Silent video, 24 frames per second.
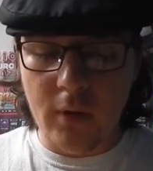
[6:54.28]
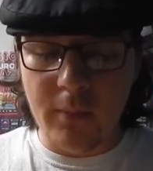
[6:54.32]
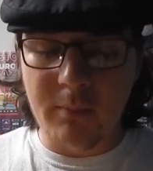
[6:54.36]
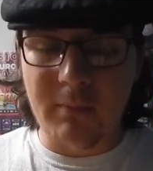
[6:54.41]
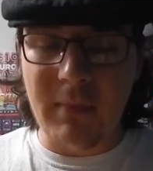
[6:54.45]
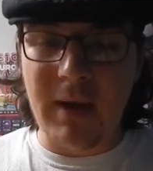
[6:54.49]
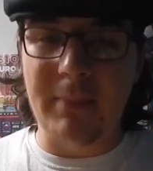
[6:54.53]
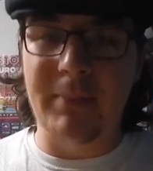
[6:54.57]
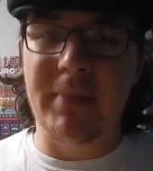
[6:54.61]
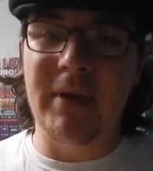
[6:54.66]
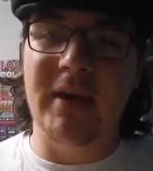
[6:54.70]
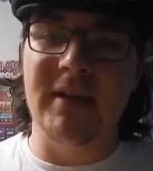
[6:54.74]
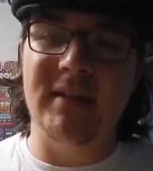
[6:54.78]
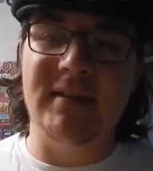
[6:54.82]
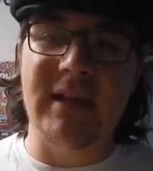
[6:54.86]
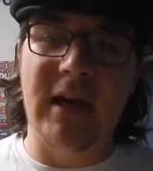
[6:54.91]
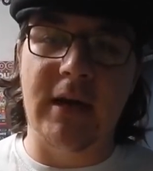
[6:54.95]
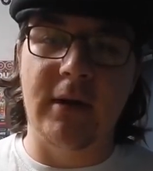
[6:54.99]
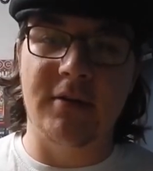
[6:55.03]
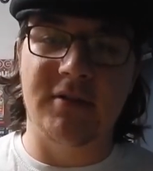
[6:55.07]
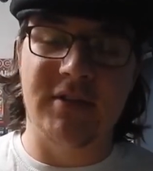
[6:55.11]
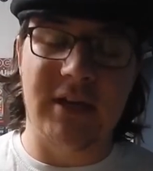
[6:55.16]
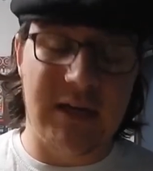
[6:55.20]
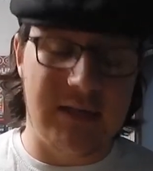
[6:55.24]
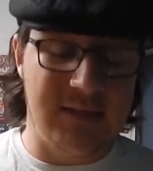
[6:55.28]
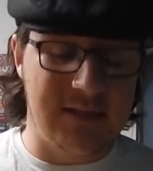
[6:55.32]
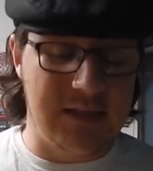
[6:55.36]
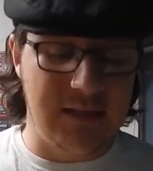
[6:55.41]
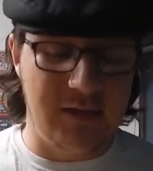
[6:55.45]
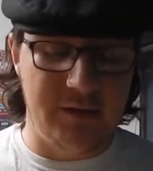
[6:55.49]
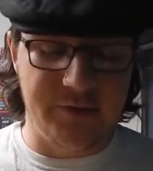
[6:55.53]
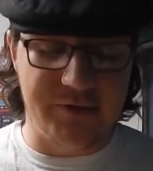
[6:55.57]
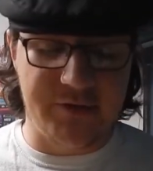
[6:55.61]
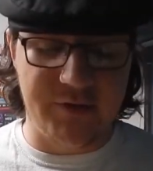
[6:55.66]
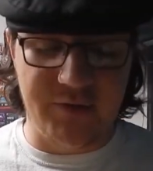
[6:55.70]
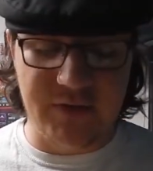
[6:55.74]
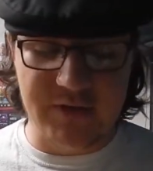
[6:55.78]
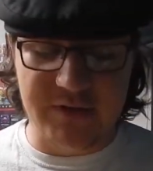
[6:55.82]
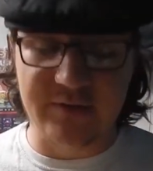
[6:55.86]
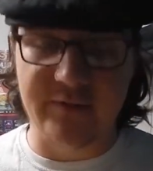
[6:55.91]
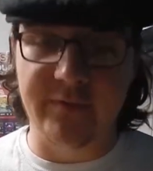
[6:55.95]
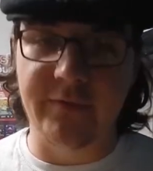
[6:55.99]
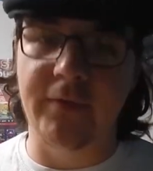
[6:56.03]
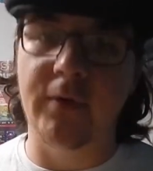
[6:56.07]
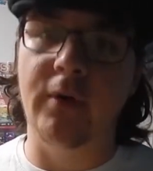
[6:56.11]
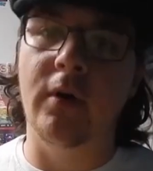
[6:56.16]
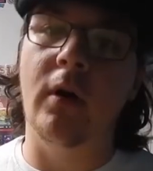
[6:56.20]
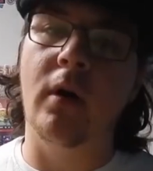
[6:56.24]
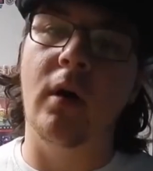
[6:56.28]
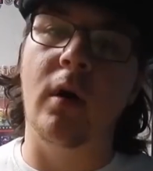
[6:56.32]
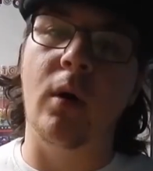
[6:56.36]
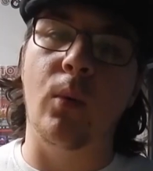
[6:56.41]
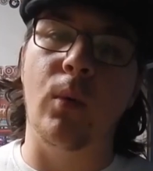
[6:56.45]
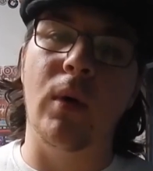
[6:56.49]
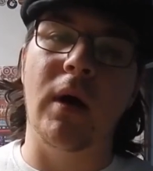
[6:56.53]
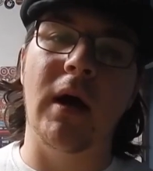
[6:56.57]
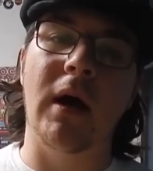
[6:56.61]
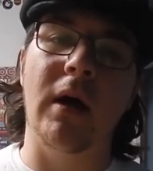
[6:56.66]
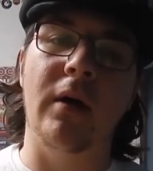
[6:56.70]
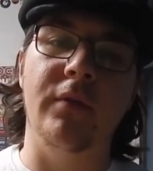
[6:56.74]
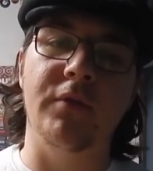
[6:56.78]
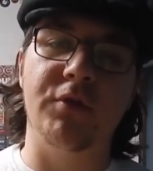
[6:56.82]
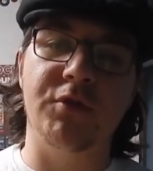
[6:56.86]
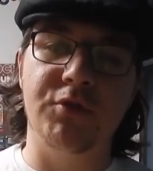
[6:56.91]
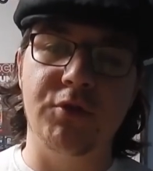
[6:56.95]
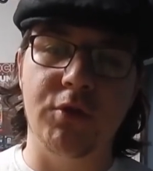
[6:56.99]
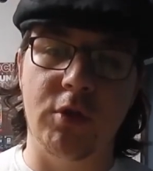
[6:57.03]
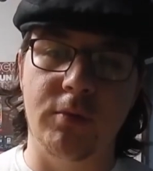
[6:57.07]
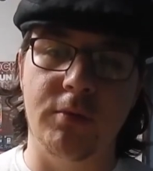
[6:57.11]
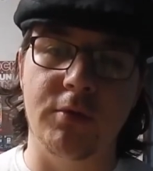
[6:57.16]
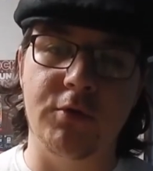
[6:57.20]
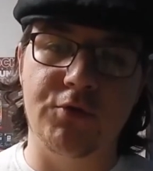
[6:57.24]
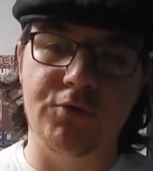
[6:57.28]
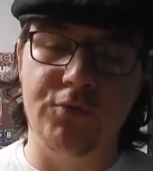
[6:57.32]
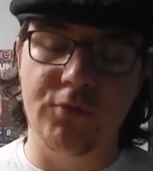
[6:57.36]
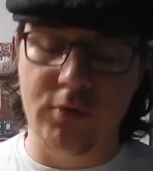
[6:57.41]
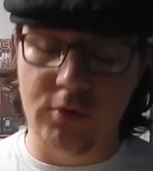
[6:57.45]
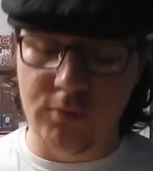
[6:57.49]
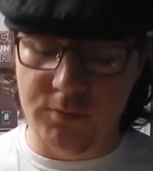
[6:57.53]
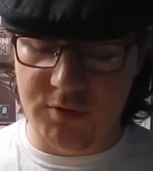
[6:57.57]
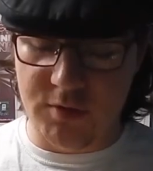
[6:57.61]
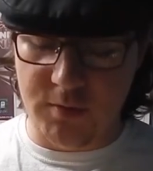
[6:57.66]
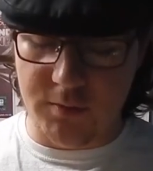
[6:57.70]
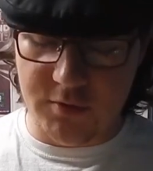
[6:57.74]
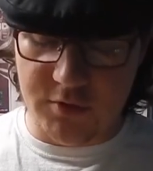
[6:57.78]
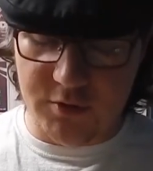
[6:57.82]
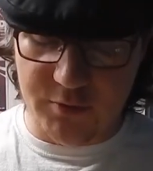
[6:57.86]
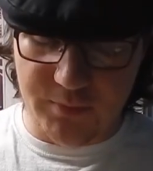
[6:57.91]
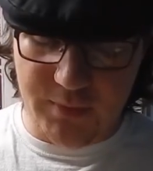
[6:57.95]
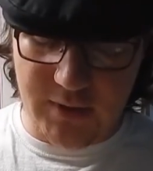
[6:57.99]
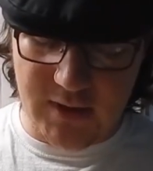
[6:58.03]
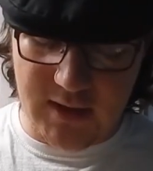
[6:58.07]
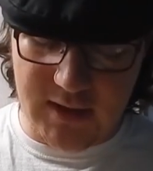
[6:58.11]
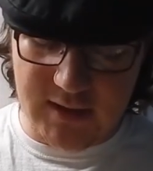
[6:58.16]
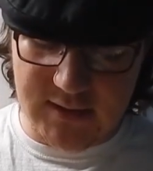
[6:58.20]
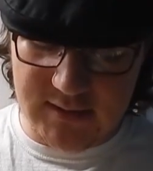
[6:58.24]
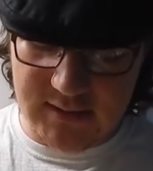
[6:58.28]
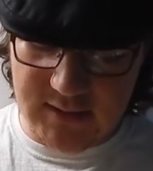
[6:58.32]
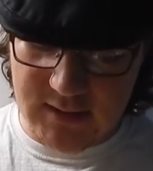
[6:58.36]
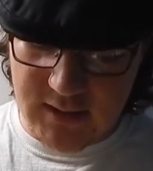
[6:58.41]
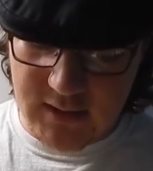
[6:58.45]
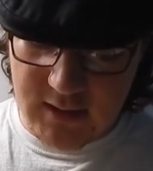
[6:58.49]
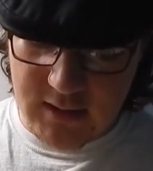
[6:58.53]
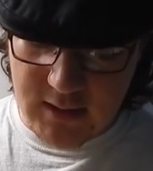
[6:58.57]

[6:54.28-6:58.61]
My biggest downside is I looked at this and thought, oh wow, there's so much room, so much space.